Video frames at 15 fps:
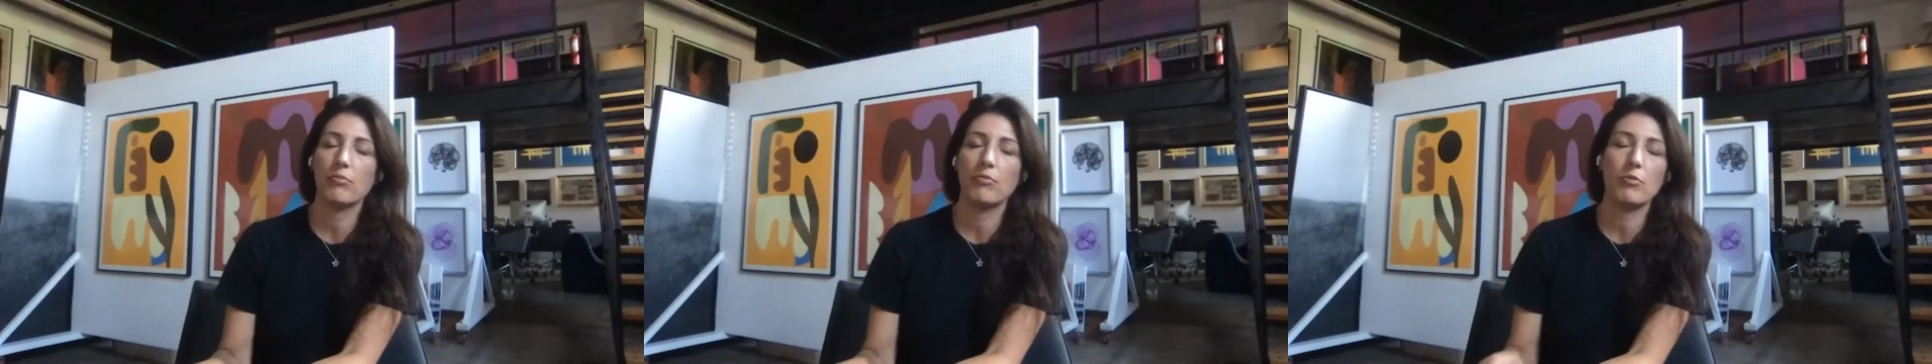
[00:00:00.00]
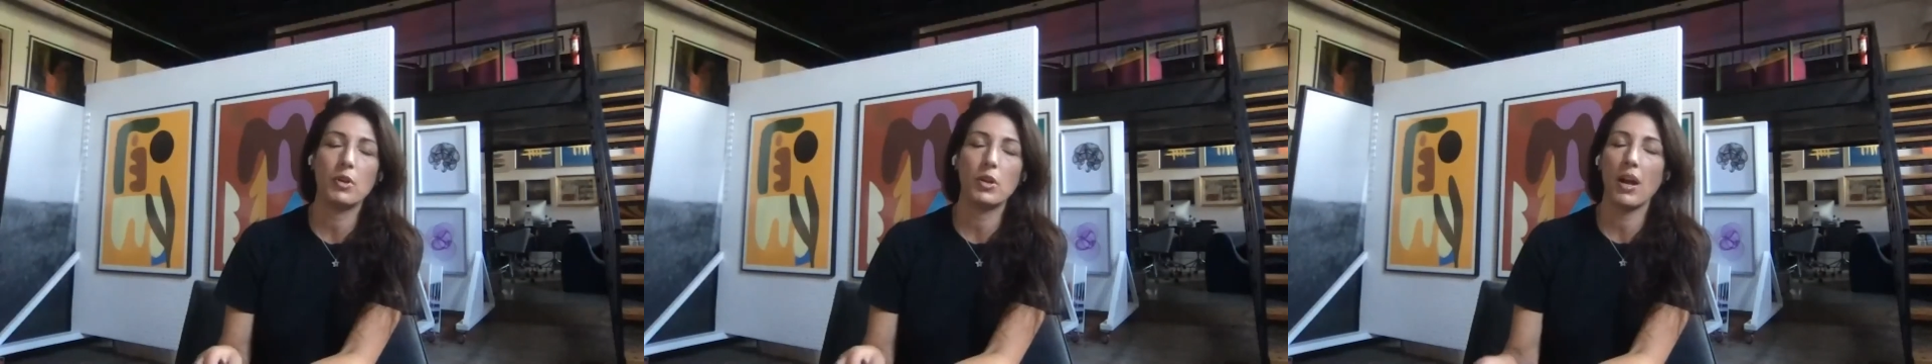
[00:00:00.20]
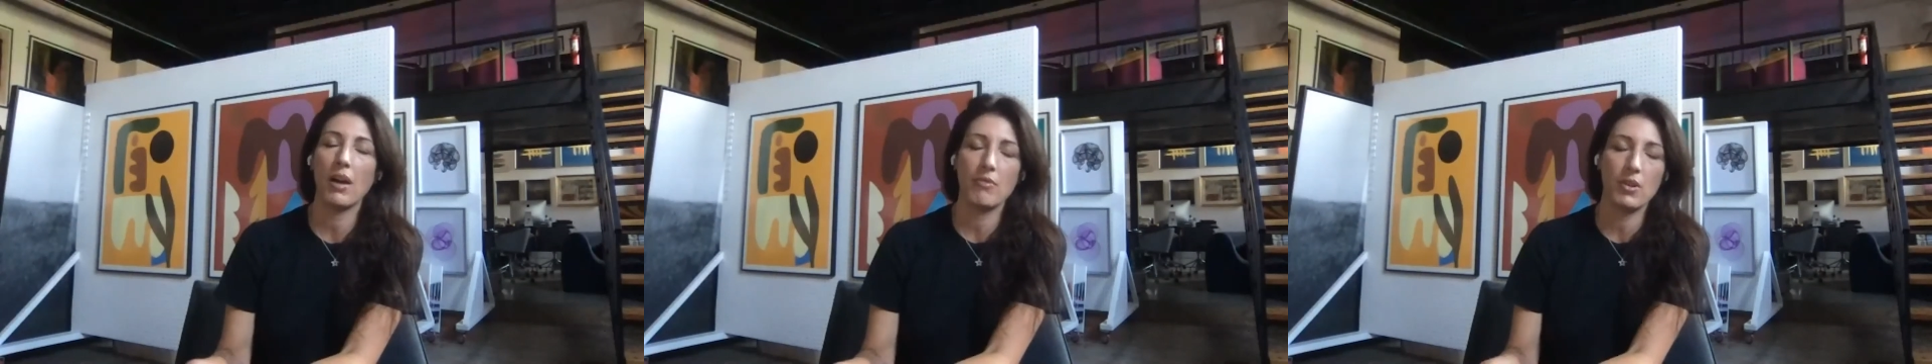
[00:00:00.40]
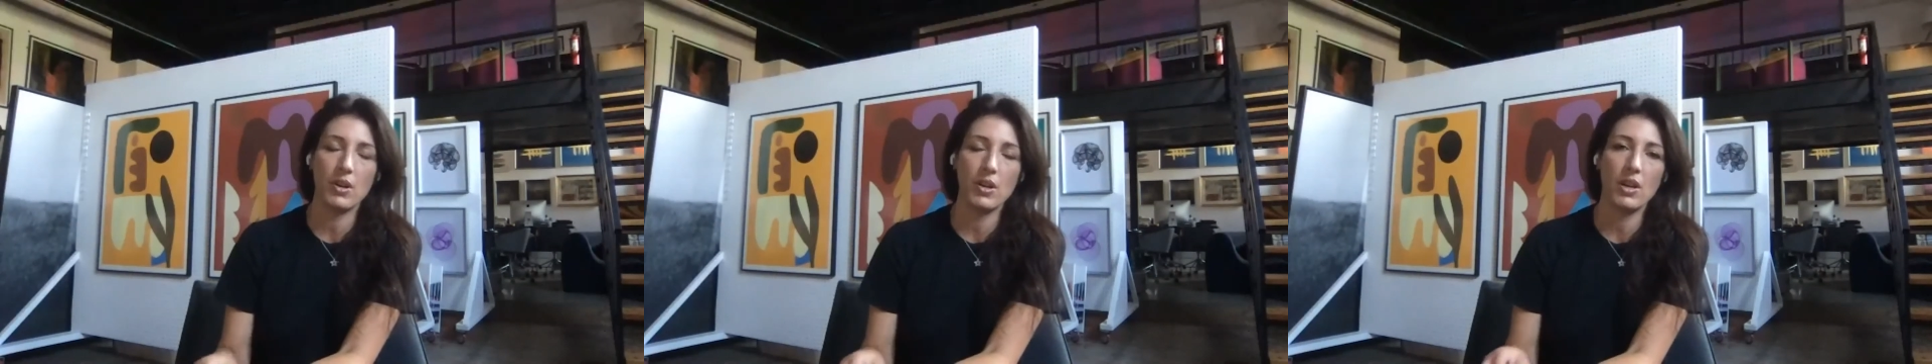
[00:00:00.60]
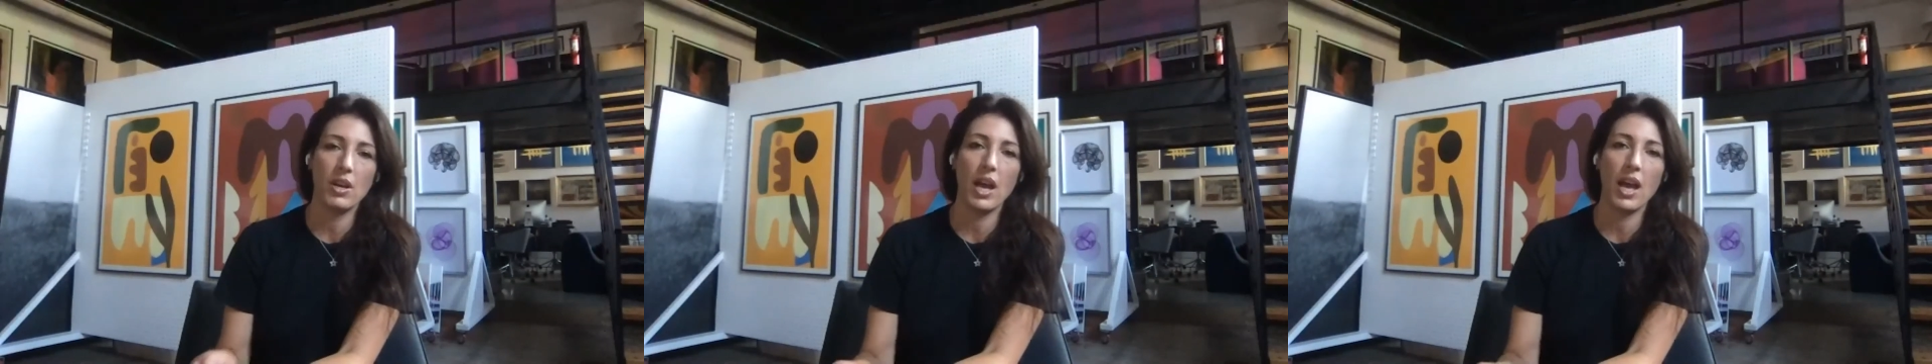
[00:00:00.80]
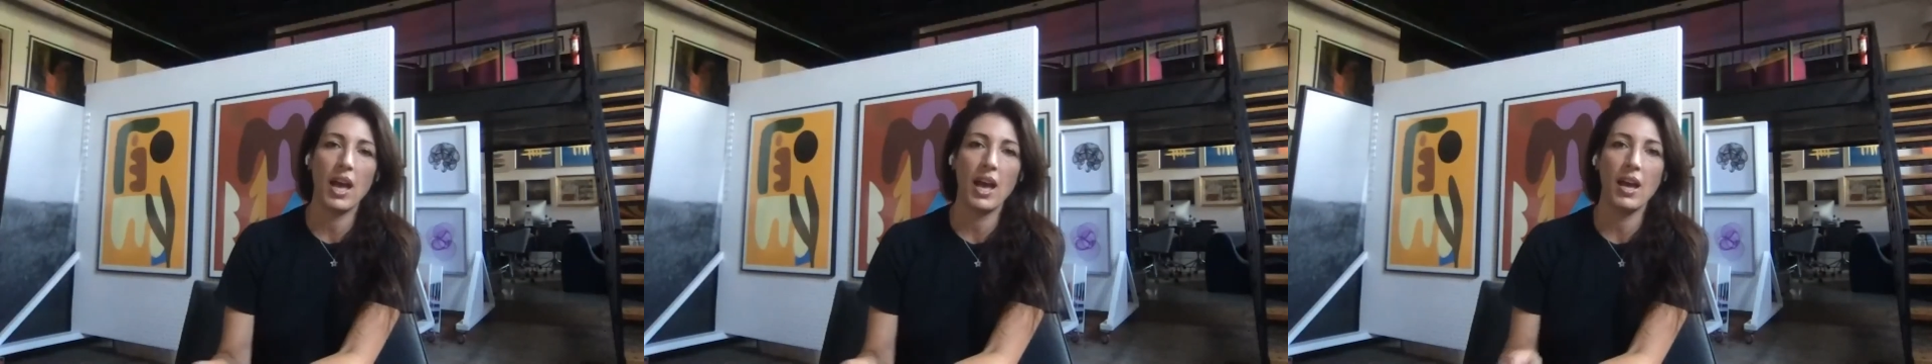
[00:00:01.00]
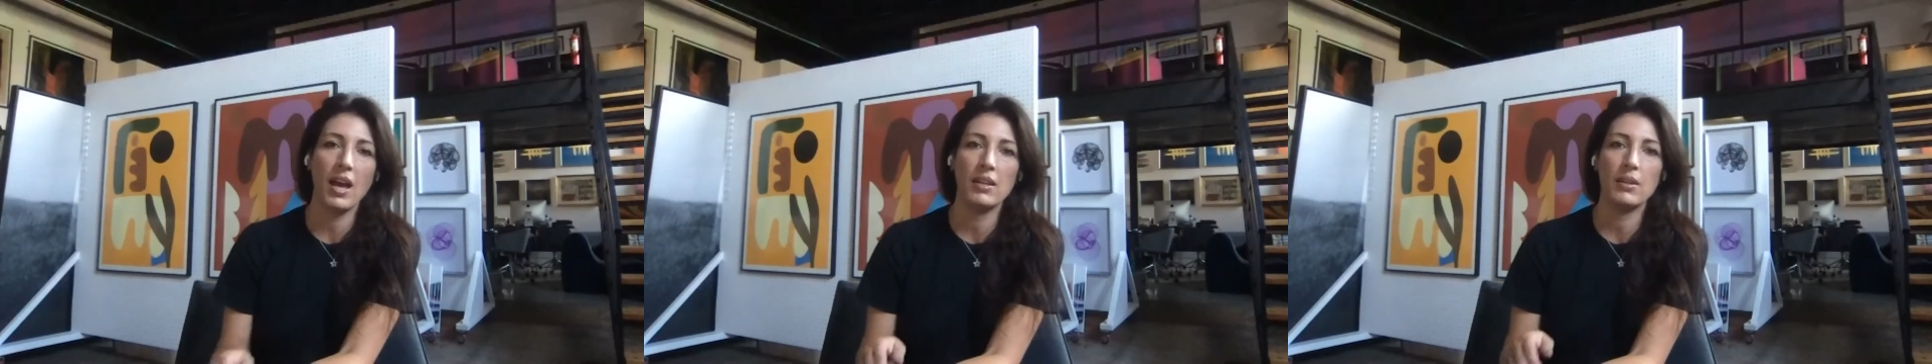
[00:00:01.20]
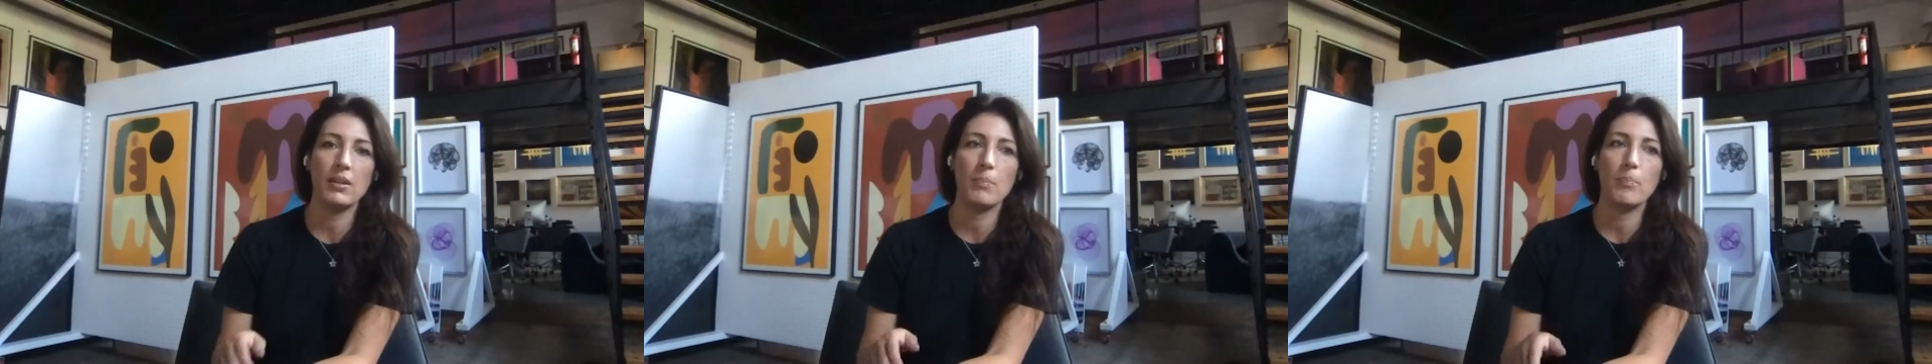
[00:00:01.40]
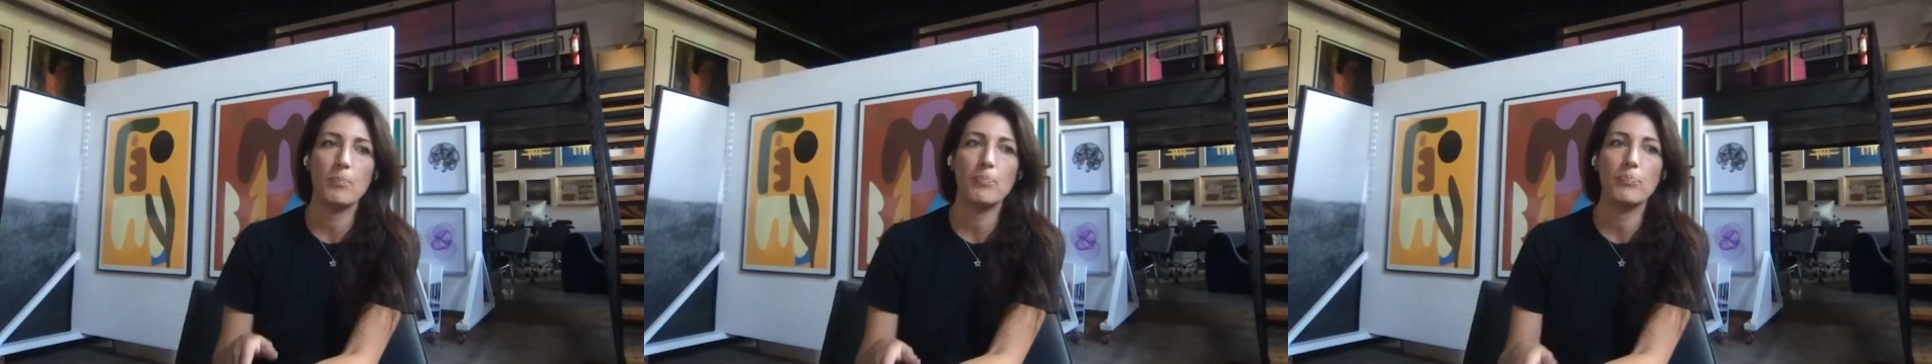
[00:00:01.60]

forever, and